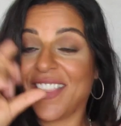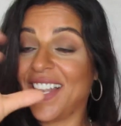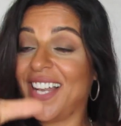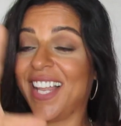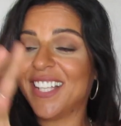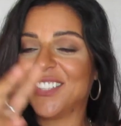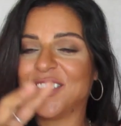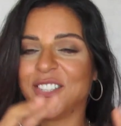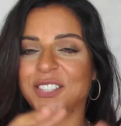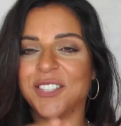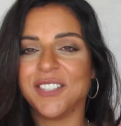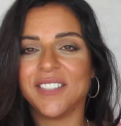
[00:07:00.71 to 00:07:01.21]
the
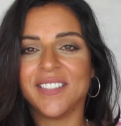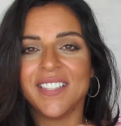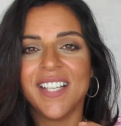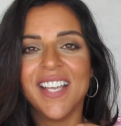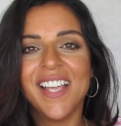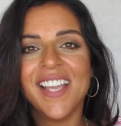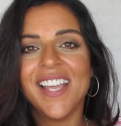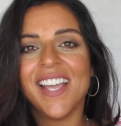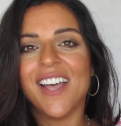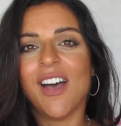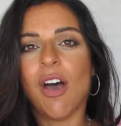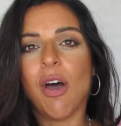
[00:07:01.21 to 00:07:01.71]
letters
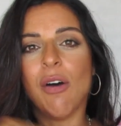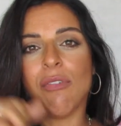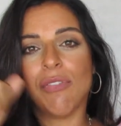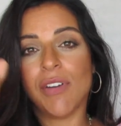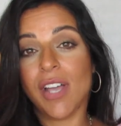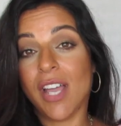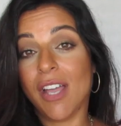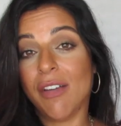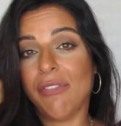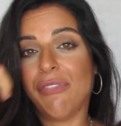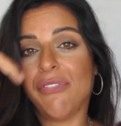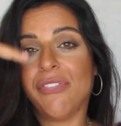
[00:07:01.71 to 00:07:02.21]

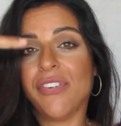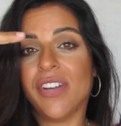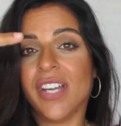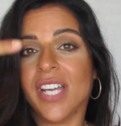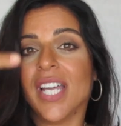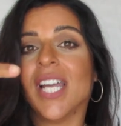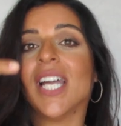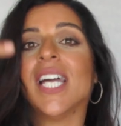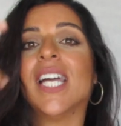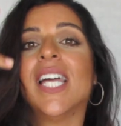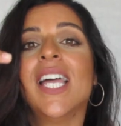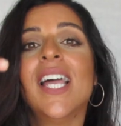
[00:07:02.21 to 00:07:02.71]
of
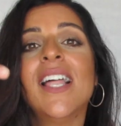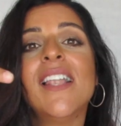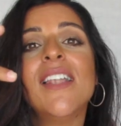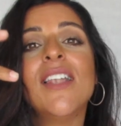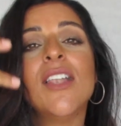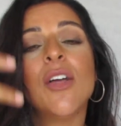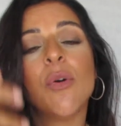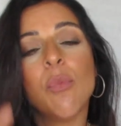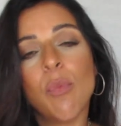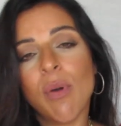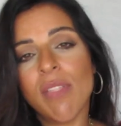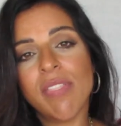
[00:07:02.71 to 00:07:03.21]

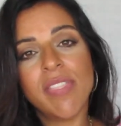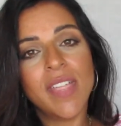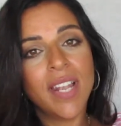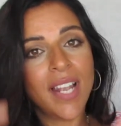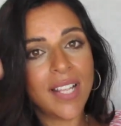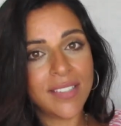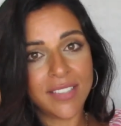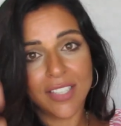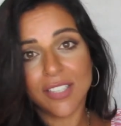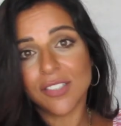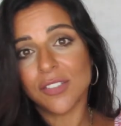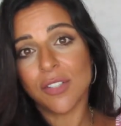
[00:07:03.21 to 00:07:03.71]
F-A-L with the
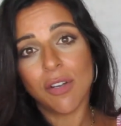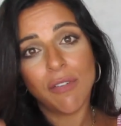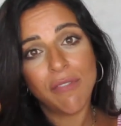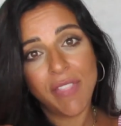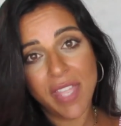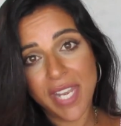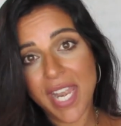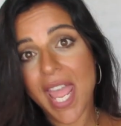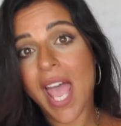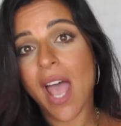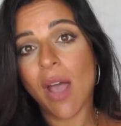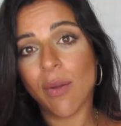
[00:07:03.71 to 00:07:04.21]
letters of
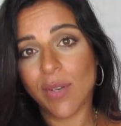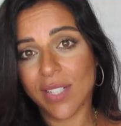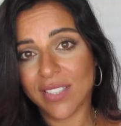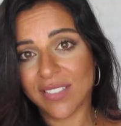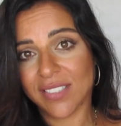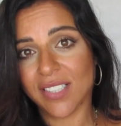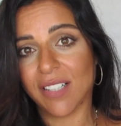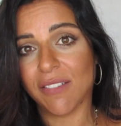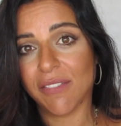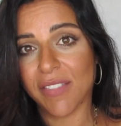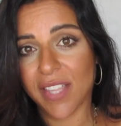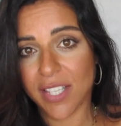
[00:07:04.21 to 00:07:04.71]
the noun
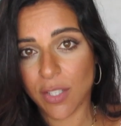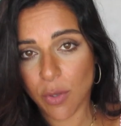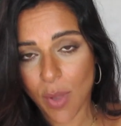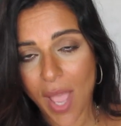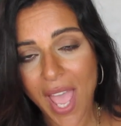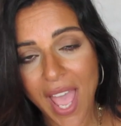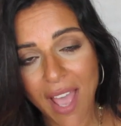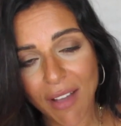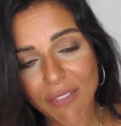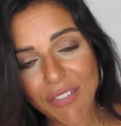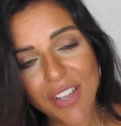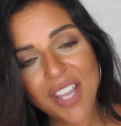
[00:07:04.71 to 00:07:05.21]
itself that you
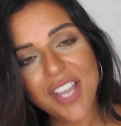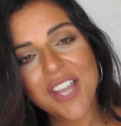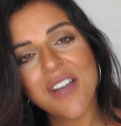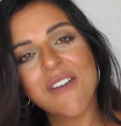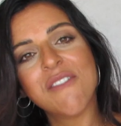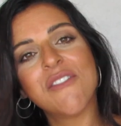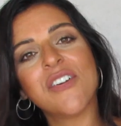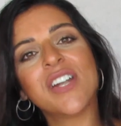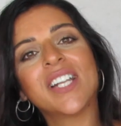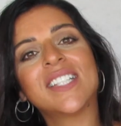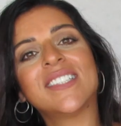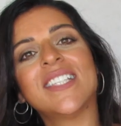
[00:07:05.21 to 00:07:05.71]
have.
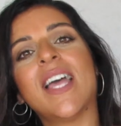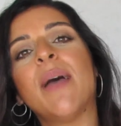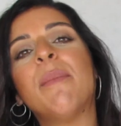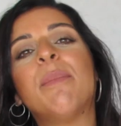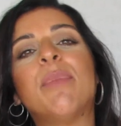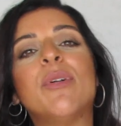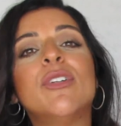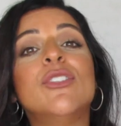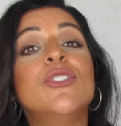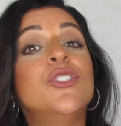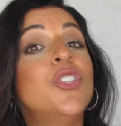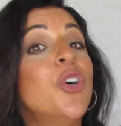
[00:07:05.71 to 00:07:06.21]
For
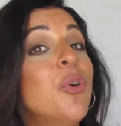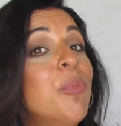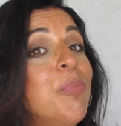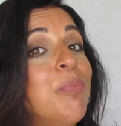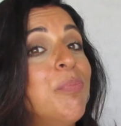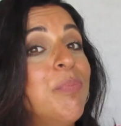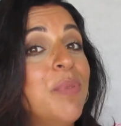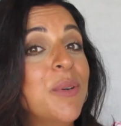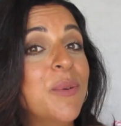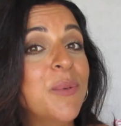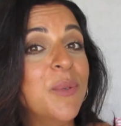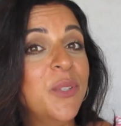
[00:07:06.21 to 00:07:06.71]
example,
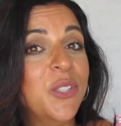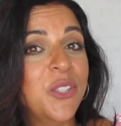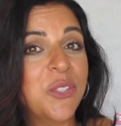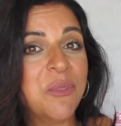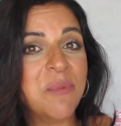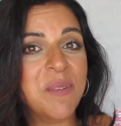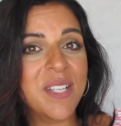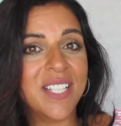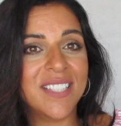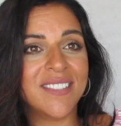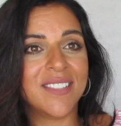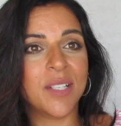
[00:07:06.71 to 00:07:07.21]
dub, which
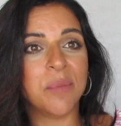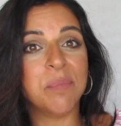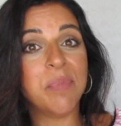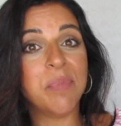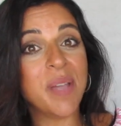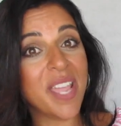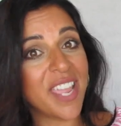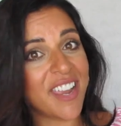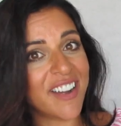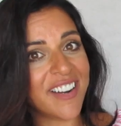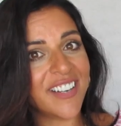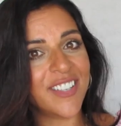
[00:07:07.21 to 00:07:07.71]
means a
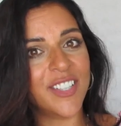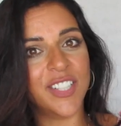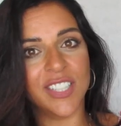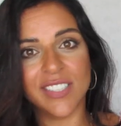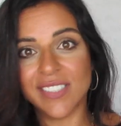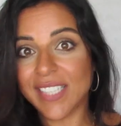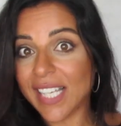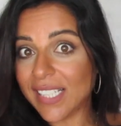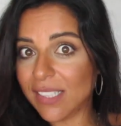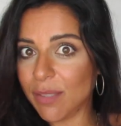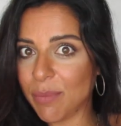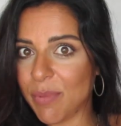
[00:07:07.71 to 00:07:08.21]
bear or a
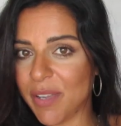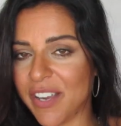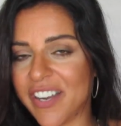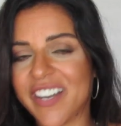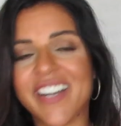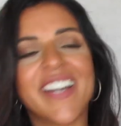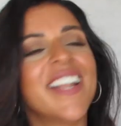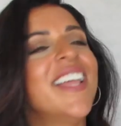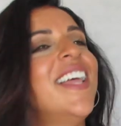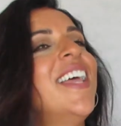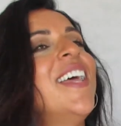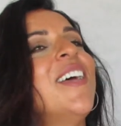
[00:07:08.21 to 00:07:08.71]
teddy
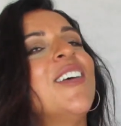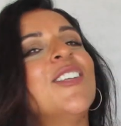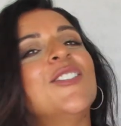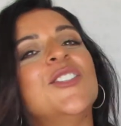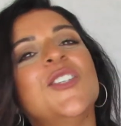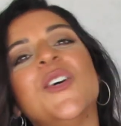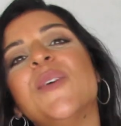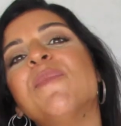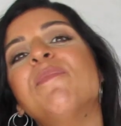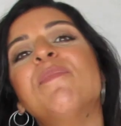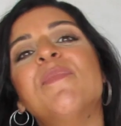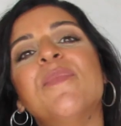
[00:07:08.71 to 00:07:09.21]
bear,
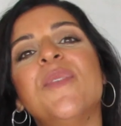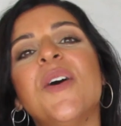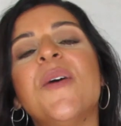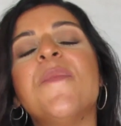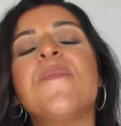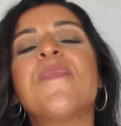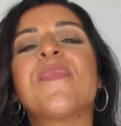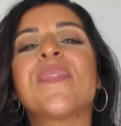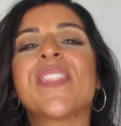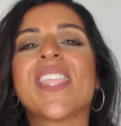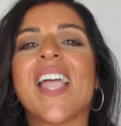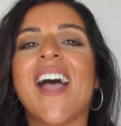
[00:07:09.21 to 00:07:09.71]
dub,
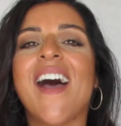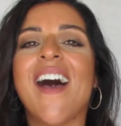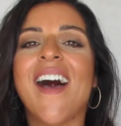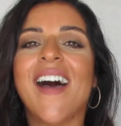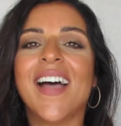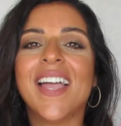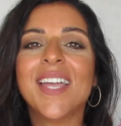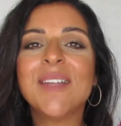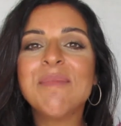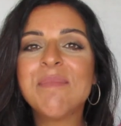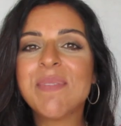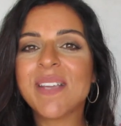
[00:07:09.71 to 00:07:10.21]

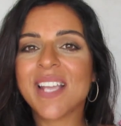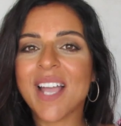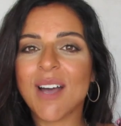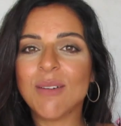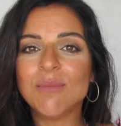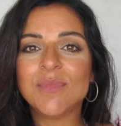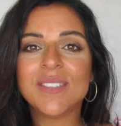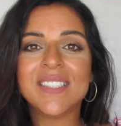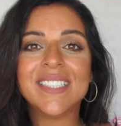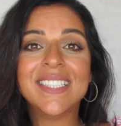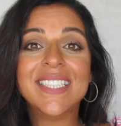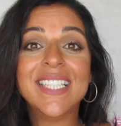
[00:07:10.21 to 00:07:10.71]
it
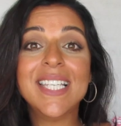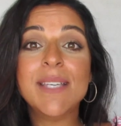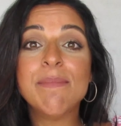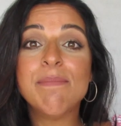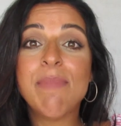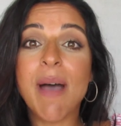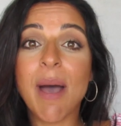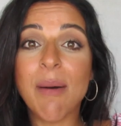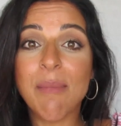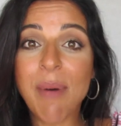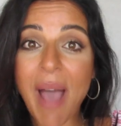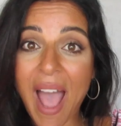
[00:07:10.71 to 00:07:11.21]
becomes
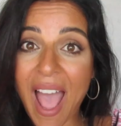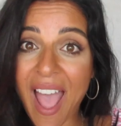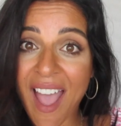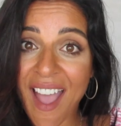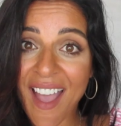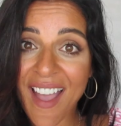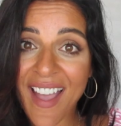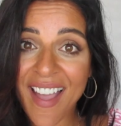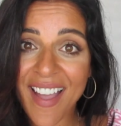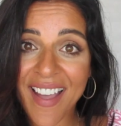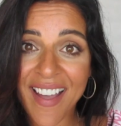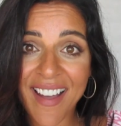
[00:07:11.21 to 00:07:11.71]
dibaba,
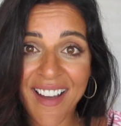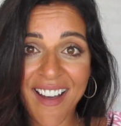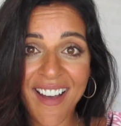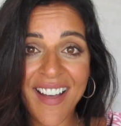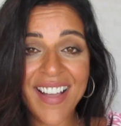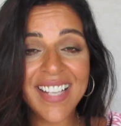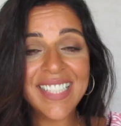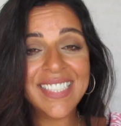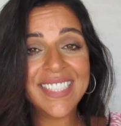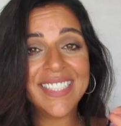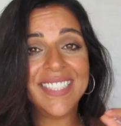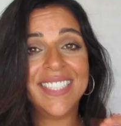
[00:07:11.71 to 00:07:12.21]

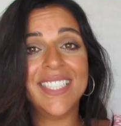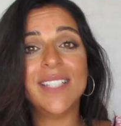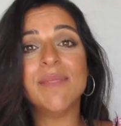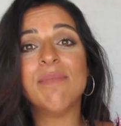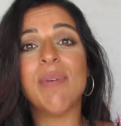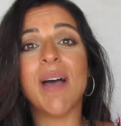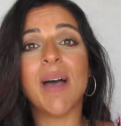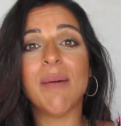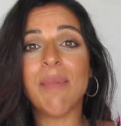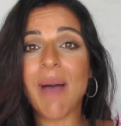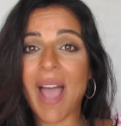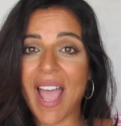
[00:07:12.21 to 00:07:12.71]

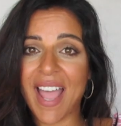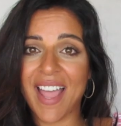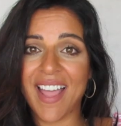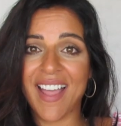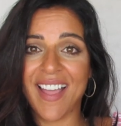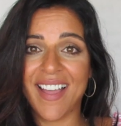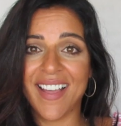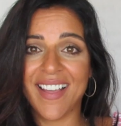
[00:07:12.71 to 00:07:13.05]
dibaba.